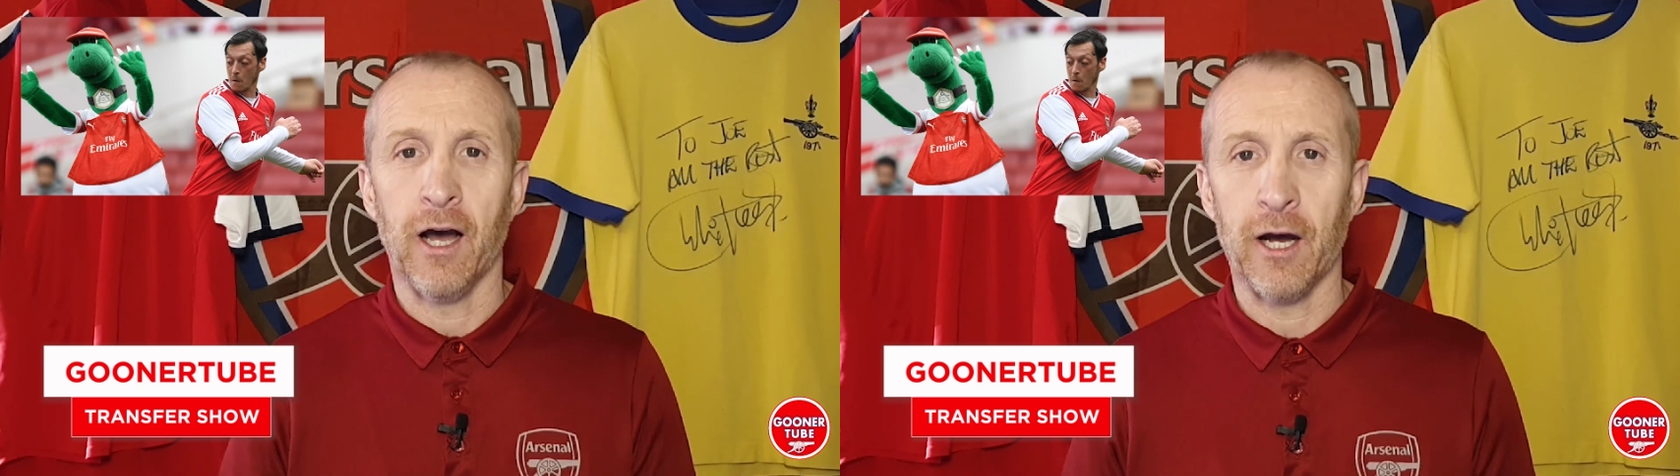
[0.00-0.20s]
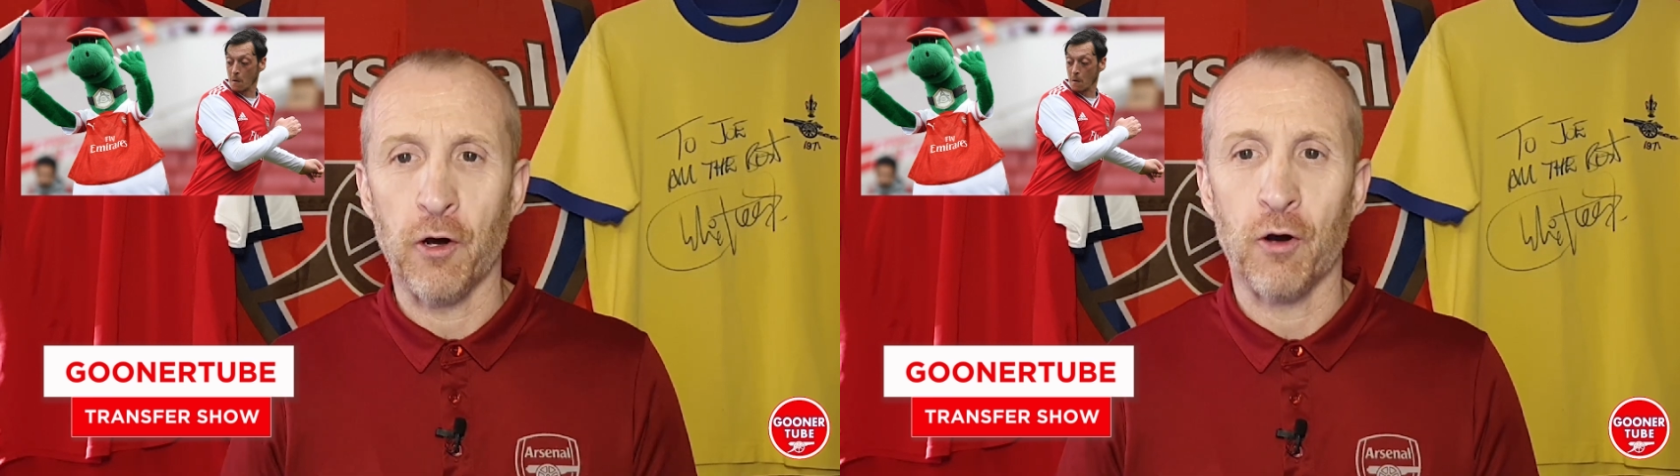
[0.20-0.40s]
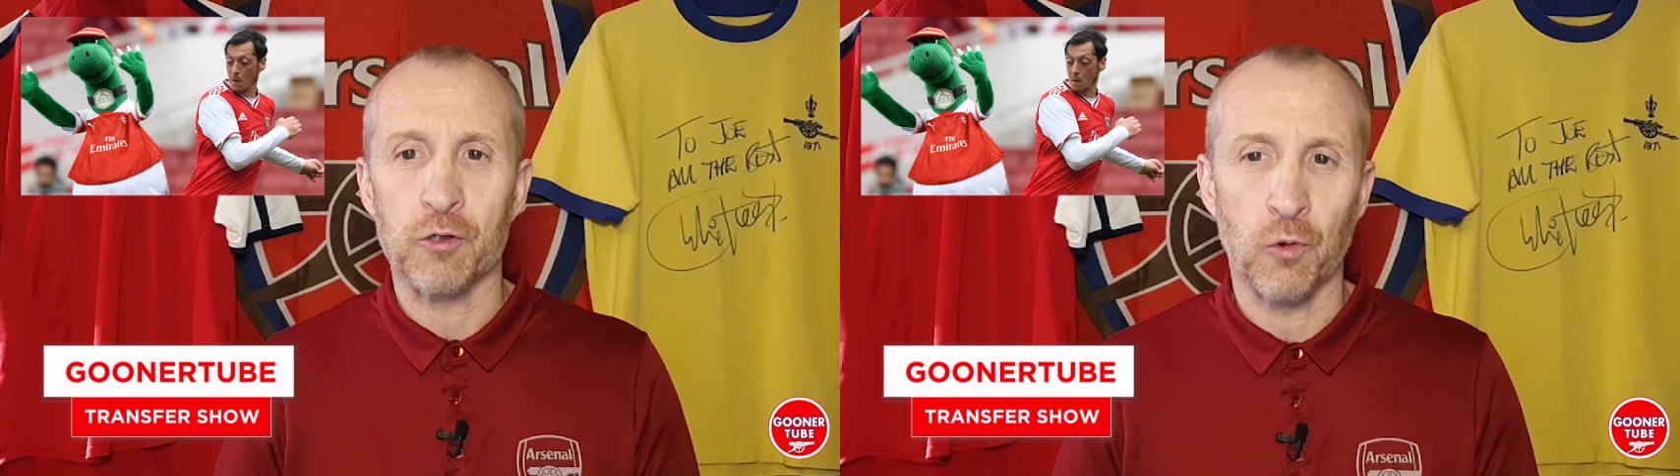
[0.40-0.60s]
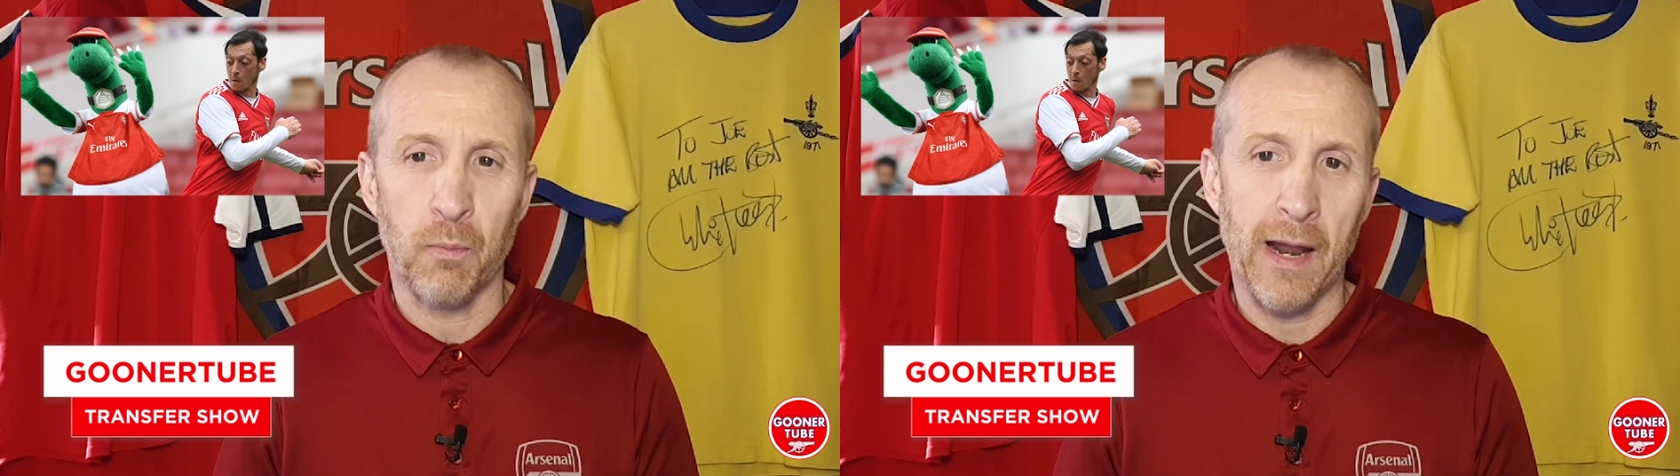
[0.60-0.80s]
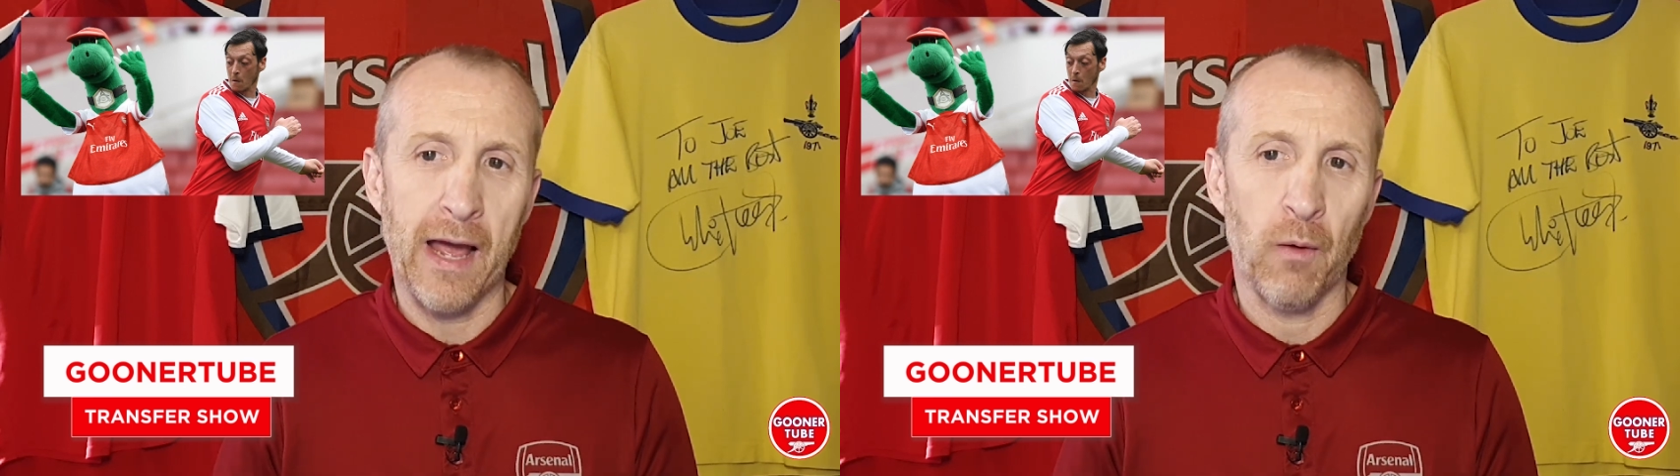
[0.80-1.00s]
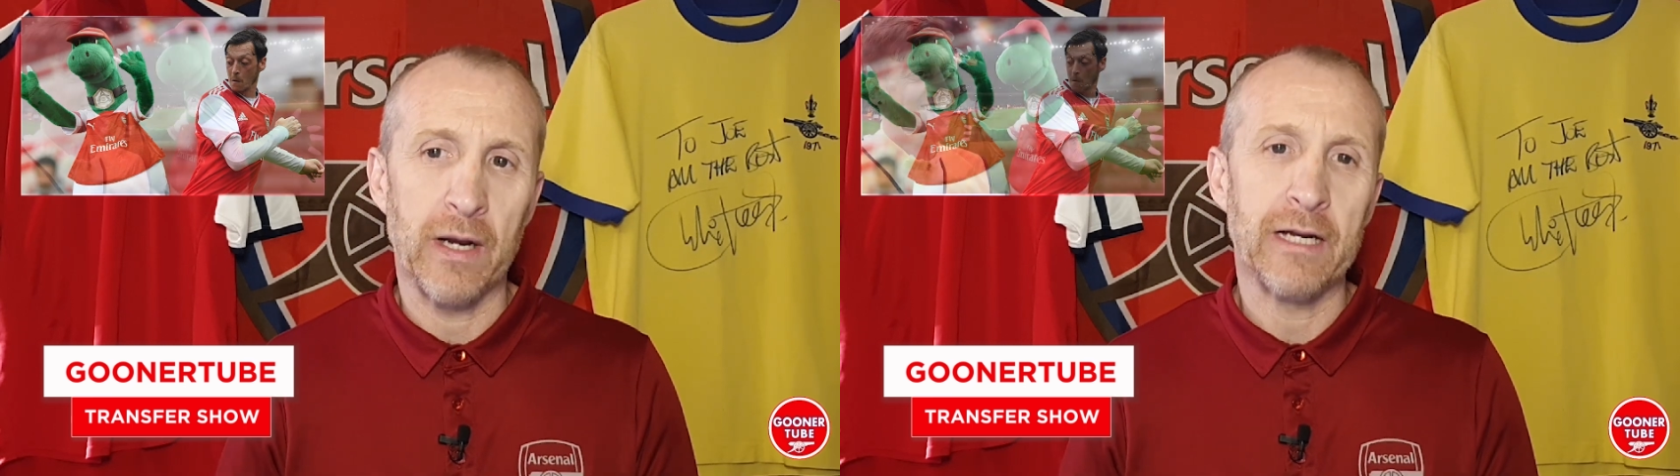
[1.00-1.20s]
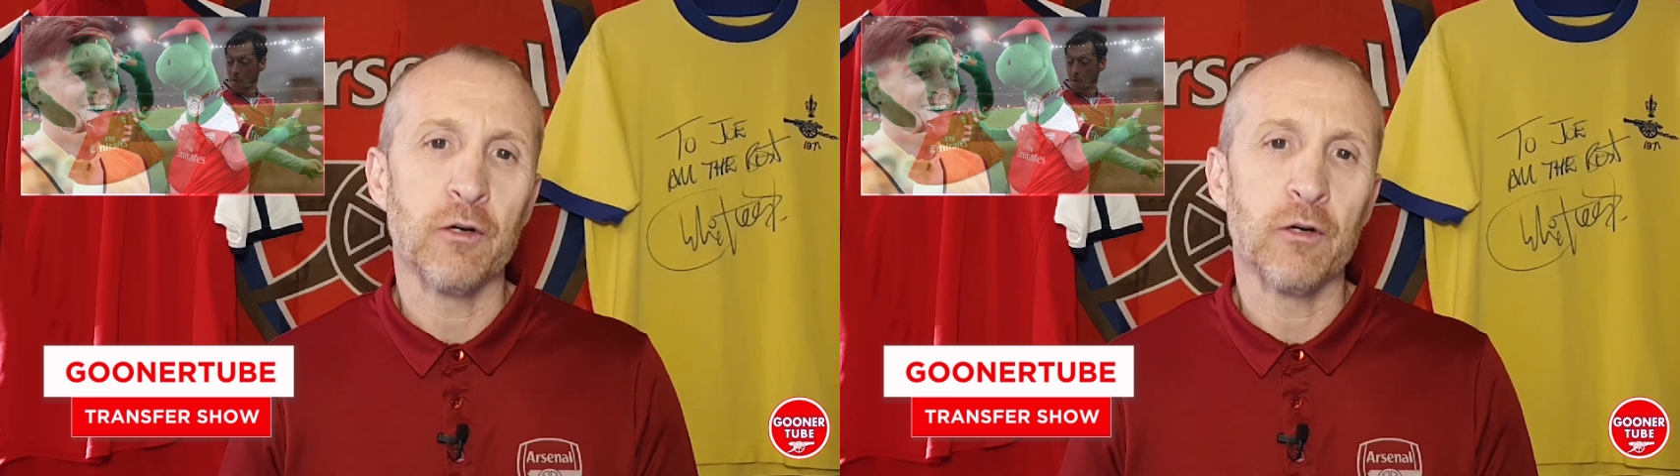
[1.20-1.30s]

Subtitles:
an Arsenal player, well,